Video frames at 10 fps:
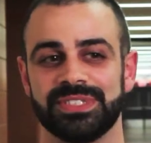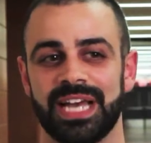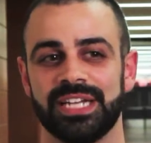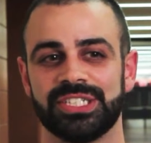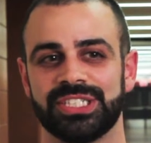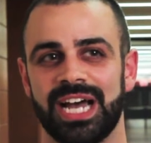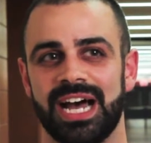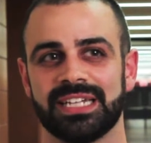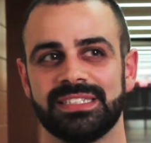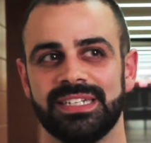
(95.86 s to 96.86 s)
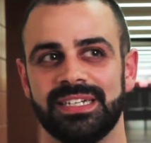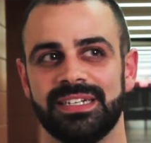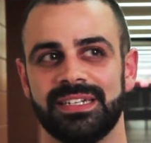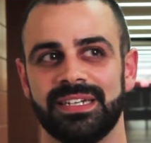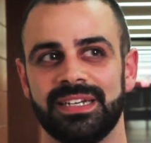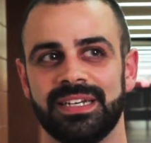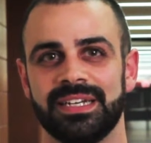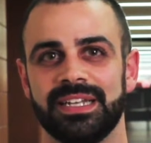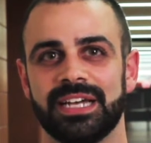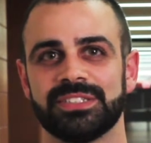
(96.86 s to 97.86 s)
kind of shocked.
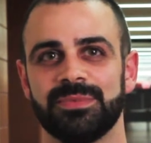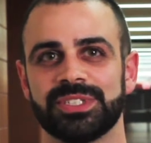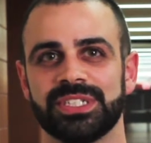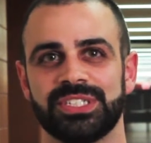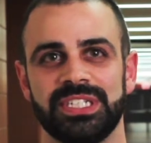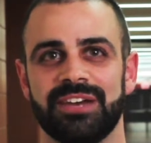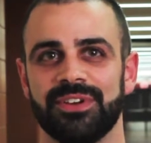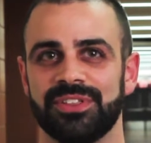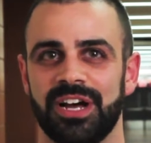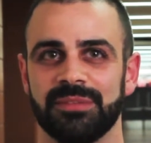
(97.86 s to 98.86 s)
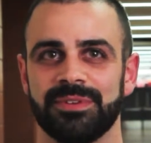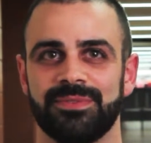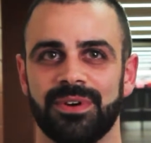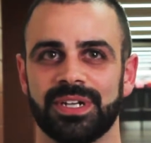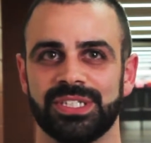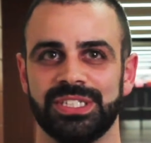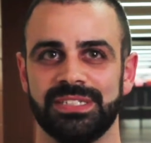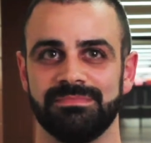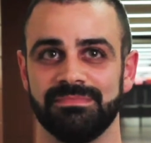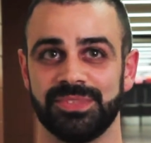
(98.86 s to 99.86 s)
Not so much because she never thought it before, because
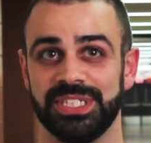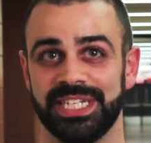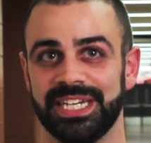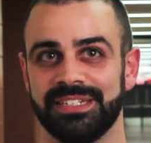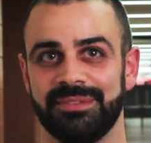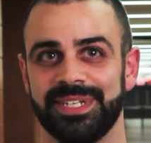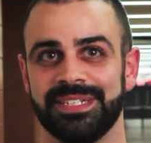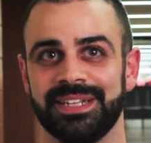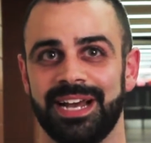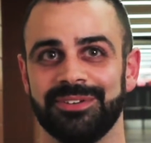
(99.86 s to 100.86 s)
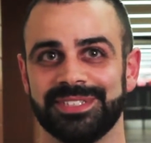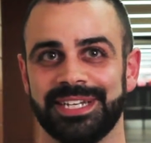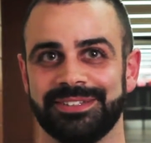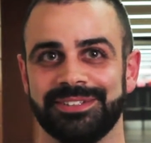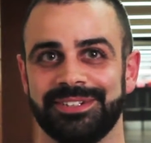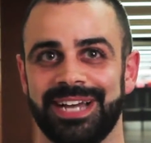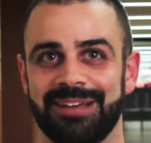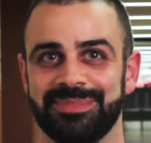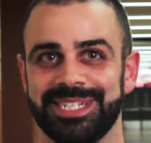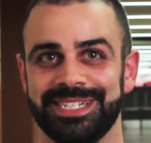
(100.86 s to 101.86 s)
she did. I mean, I was like the little
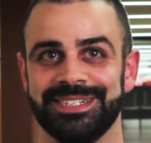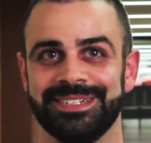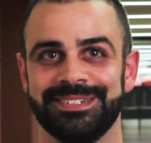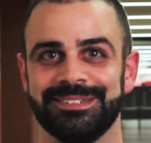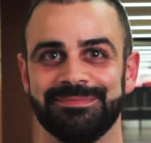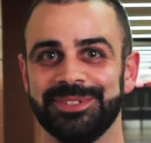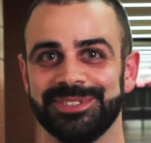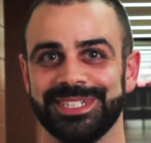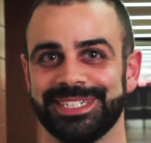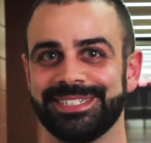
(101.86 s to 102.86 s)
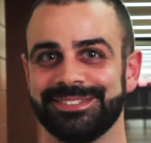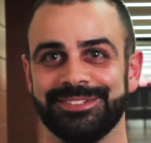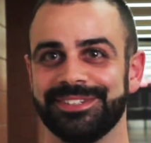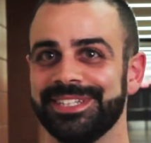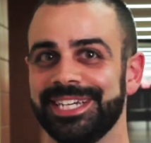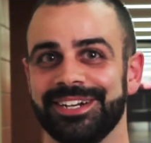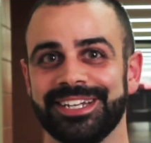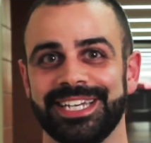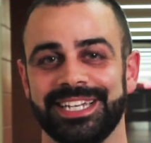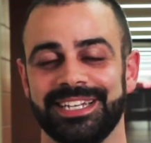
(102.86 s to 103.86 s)
happy musical theater
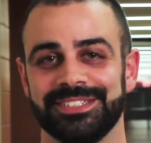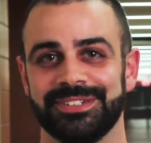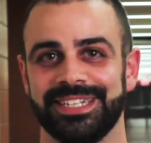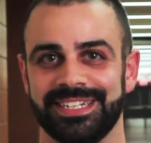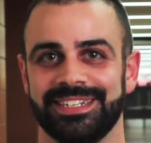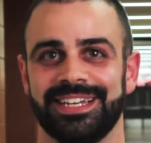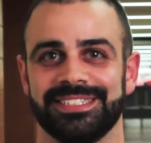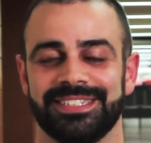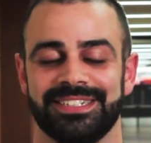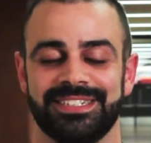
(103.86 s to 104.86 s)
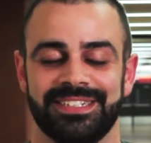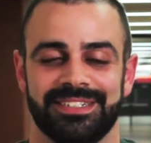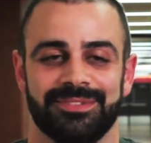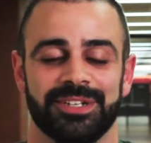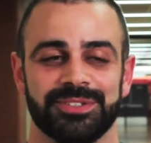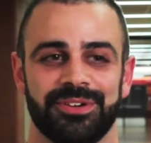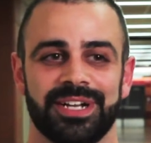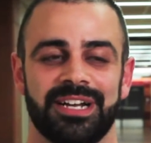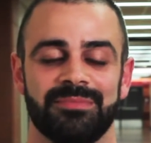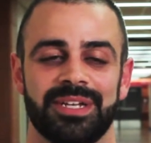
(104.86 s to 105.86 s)
kid when I was growing
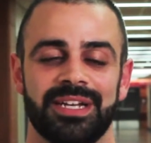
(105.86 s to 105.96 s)
up.